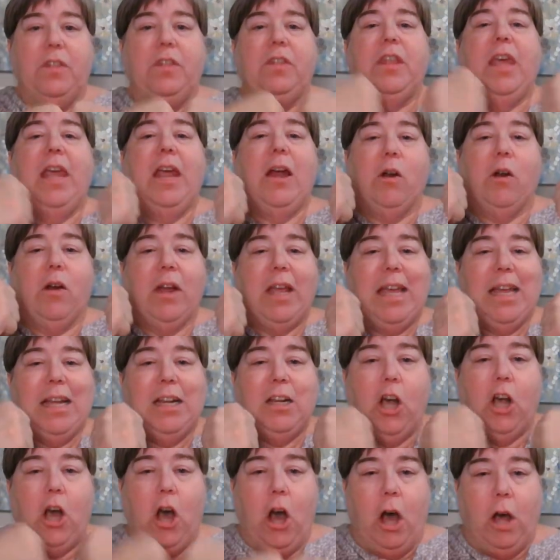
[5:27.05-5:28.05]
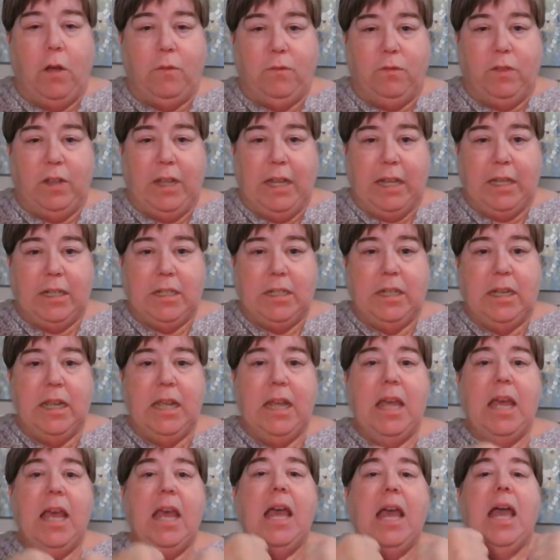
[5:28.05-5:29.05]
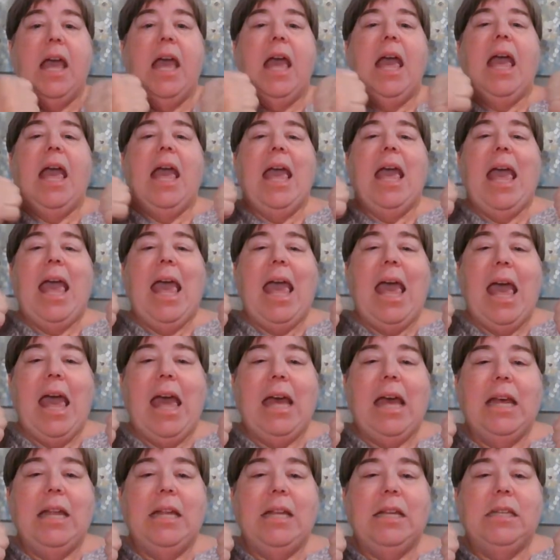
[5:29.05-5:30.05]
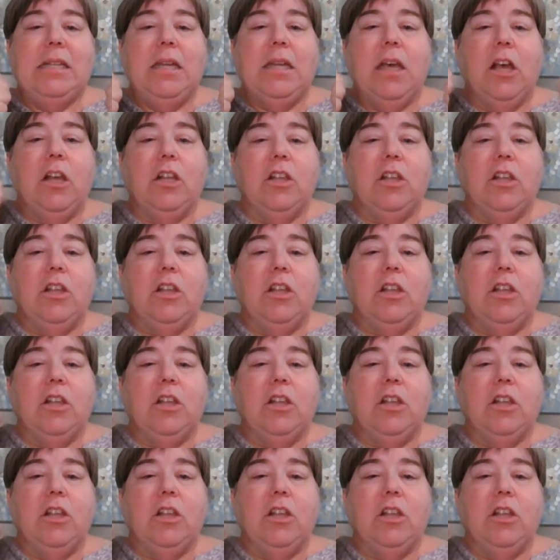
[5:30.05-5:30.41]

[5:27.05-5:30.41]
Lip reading: they are in conflict. And